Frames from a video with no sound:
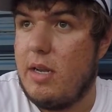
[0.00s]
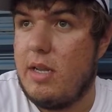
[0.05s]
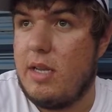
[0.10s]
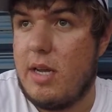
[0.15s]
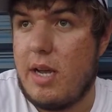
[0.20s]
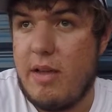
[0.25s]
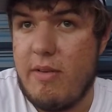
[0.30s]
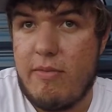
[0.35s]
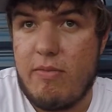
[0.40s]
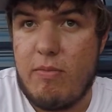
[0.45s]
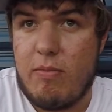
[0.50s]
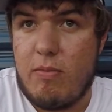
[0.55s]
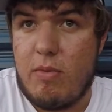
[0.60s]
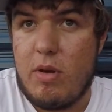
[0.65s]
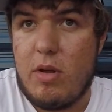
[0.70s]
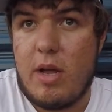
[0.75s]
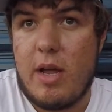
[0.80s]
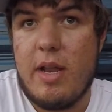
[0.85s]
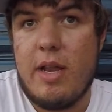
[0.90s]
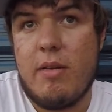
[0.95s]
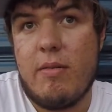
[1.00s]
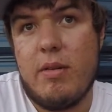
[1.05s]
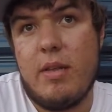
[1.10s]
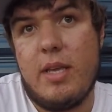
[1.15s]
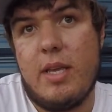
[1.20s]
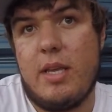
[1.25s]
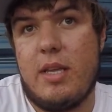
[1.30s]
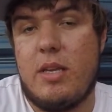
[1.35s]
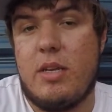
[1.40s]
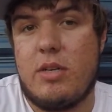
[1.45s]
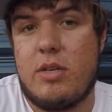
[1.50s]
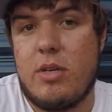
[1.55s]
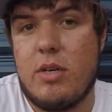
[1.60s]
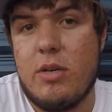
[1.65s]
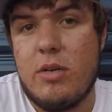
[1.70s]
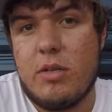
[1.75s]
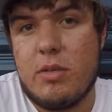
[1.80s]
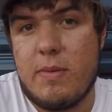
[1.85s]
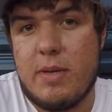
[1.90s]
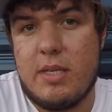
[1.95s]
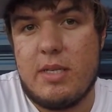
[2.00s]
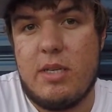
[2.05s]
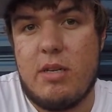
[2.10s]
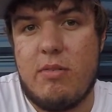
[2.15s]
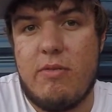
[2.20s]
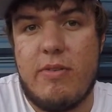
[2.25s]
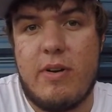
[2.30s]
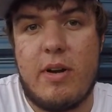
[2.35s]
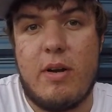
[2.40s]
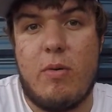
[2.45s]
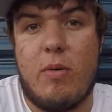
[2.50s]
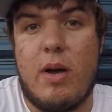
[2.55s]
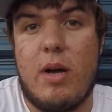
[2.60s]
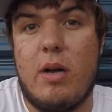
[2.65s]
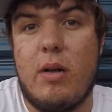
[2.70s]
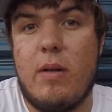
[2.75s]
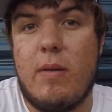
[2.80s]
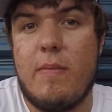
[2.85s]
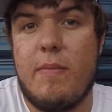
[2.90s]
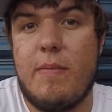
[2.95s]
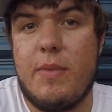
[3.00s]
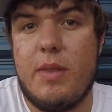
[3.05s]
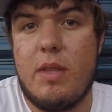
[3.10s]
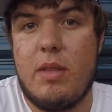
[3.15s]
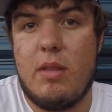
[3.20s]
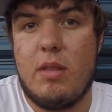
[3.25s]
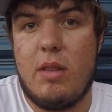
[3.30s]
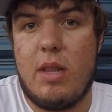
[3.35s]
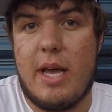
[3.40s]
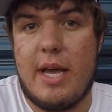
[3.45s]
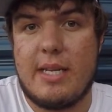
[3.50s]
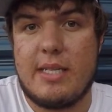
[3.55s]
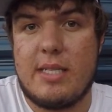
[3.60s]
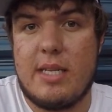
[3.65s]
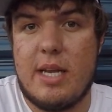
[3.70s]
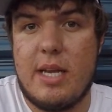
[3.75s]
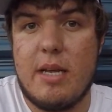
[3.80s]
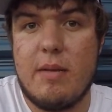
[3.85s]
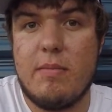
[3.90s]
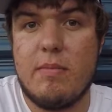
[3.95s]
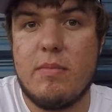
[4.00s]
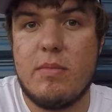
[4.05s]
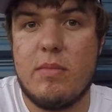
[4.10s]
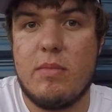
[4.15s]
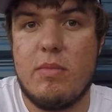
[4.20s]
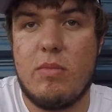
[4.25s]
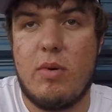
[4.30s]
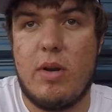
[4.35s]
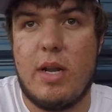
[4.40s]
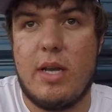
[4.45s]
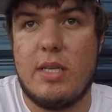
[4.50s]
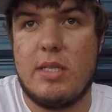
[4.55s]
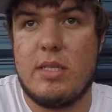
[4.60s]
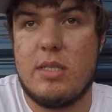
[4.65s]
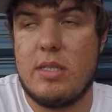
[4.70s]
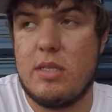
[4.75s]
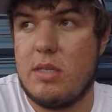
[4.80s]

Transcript: I've I didn't really introduce myself very well last time when I